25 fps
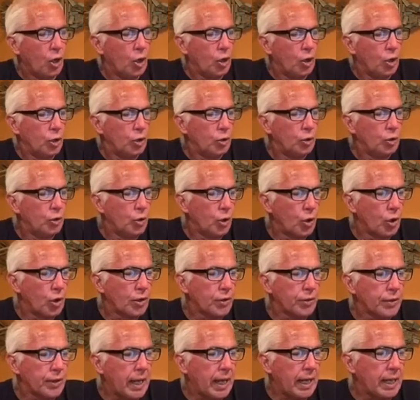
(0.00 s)

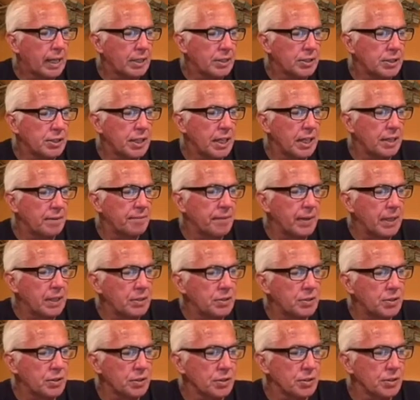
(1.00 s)
Northology
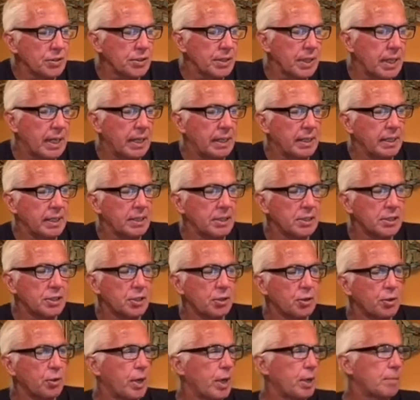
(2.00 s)
Adventures on
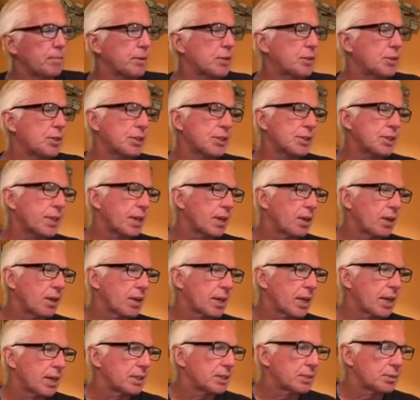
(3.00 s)
Instagram. And she's got all
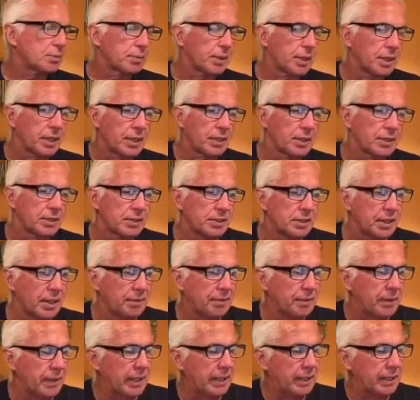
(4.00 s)
kinds of really good
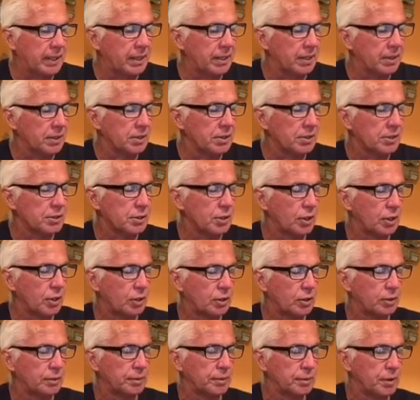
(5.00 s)
stuff on there.
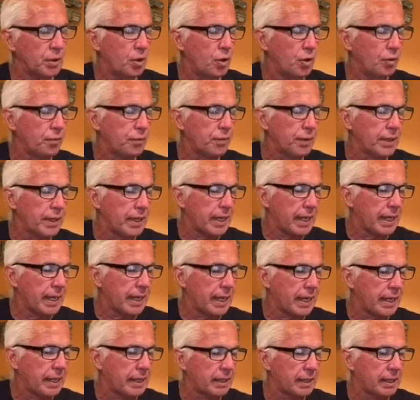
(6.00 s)
So hopefully I
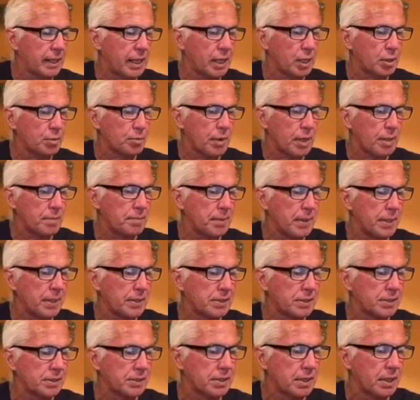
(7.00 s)
got a lot of my
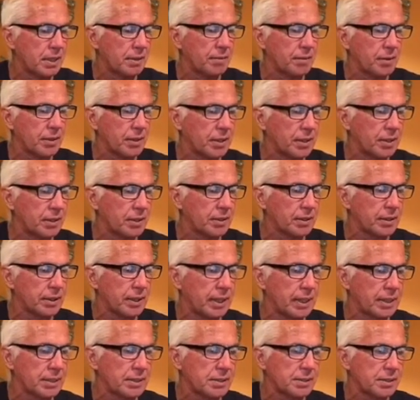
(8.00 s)
bases covered here. And
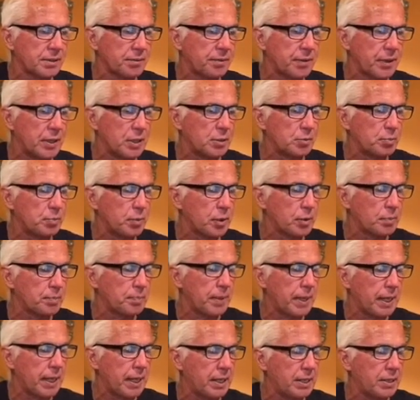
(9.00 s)
that's the Facebook
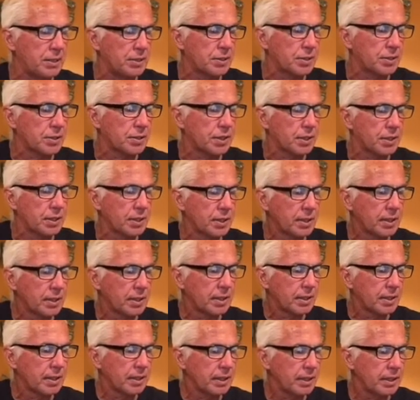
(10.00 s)
page.
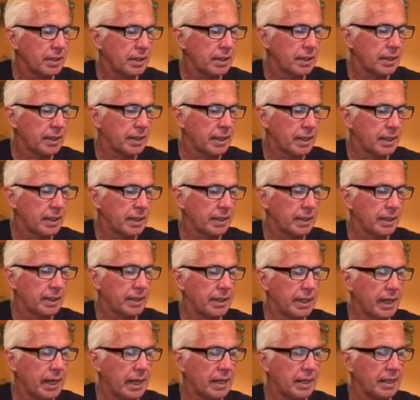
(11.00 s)
And
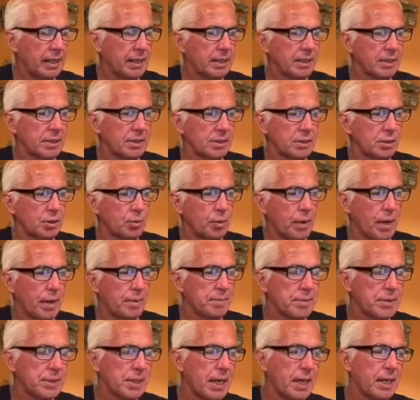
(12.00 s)
that is the
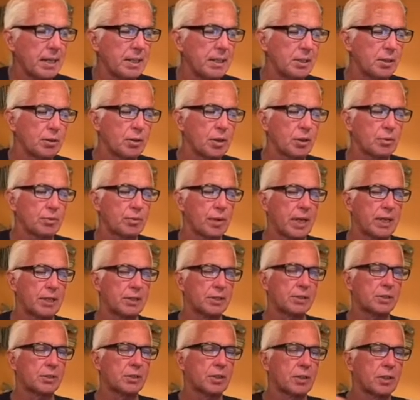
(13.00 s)
website. You can
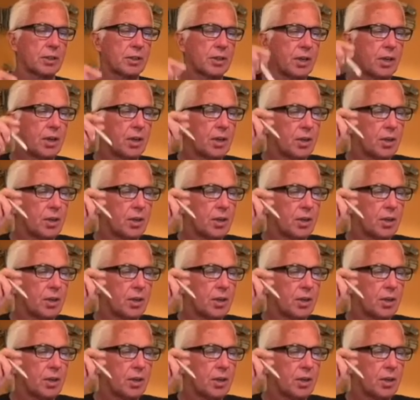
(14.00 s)
register.